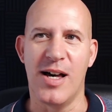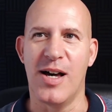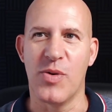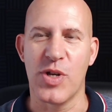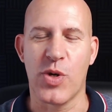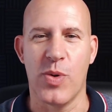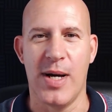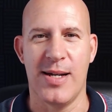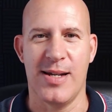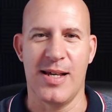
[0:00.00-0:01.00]
which
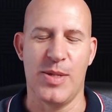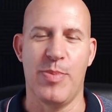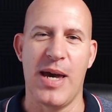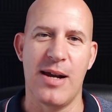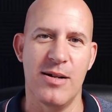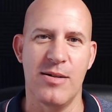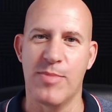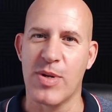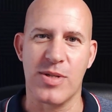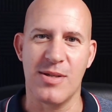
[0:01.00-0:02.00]
one is better,
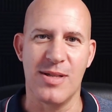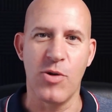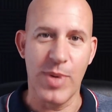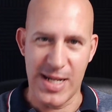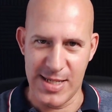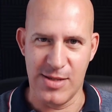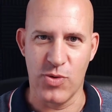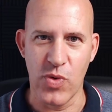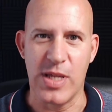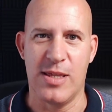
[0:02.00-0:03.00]
because nobody's
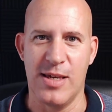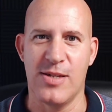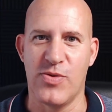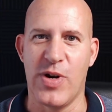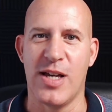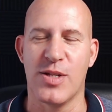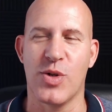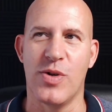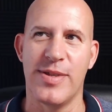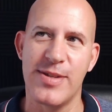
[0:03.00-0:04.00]
doing this, right?
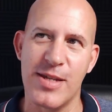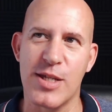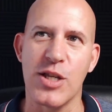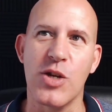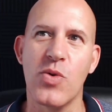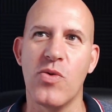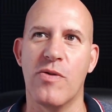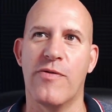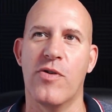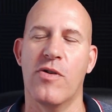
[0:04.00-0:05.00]
So this is new
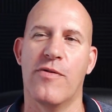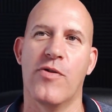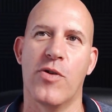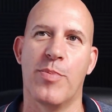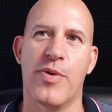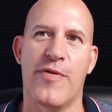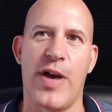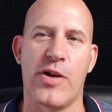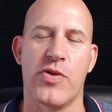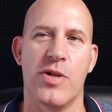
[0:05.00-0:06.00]
for
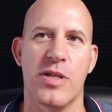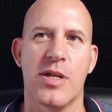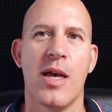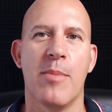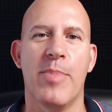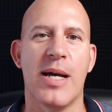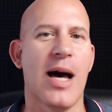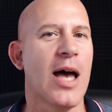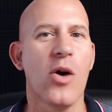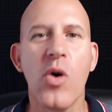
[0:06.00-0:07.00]
professionals, but
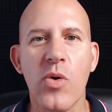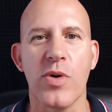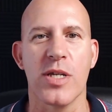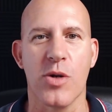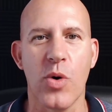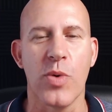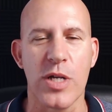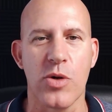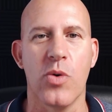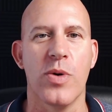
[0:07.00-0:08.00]
I always
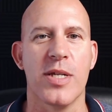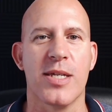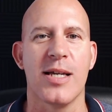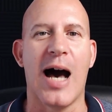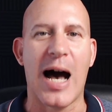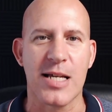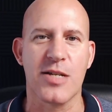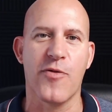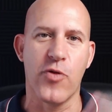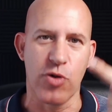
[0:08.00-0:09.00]
ask
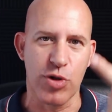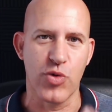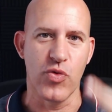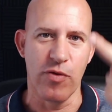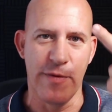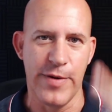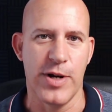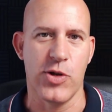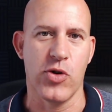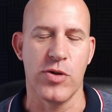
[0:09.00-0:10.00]
for two
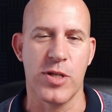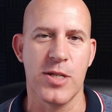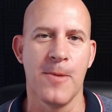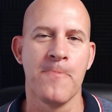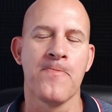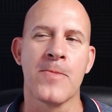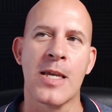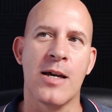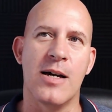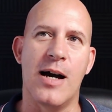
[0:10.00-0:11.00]
versions.
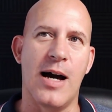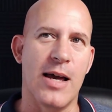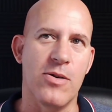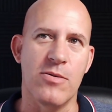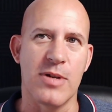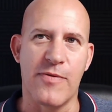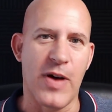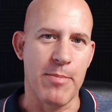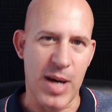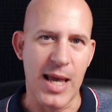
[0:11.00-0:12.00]
If
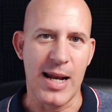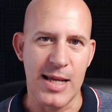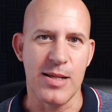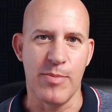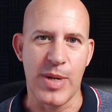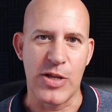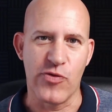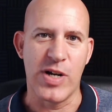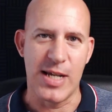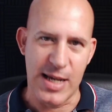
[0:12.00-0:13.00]
I buy a landing page,
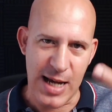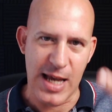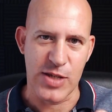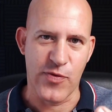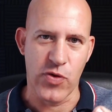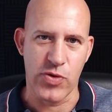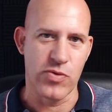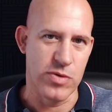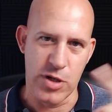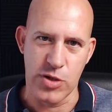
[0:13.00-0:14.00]
really, I ask for
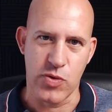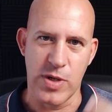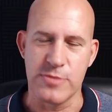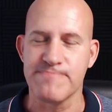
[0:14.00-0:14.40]
two, not one,